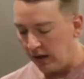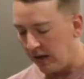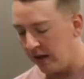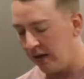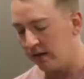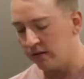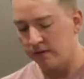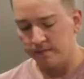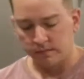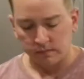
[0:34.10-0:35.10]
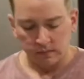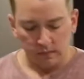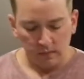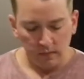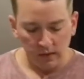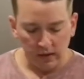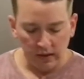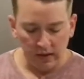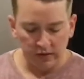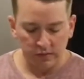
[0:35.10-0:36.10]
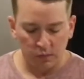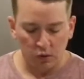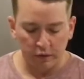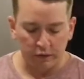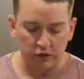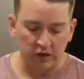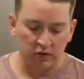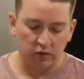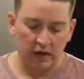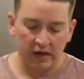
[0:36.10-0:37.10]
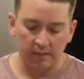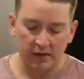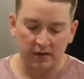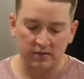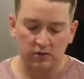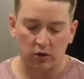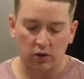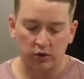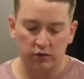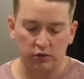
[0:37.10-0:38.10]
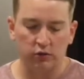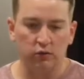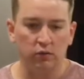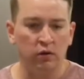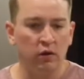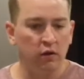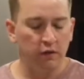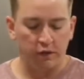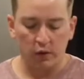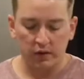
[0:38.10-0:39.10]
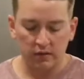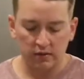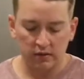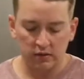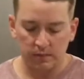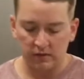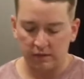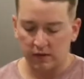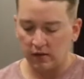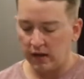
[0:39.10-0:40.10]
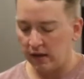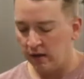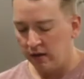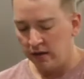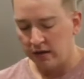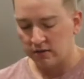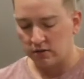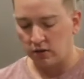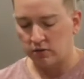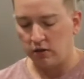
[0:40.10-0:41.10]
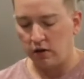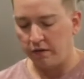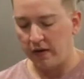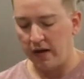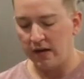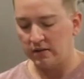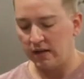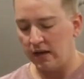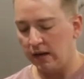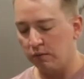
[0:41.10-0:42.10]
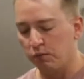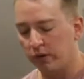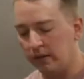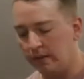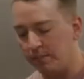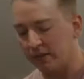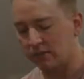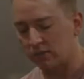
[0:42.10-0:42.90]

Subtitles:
And it is more for general lighting because it's harder to focus this specific light. It starts off as a really big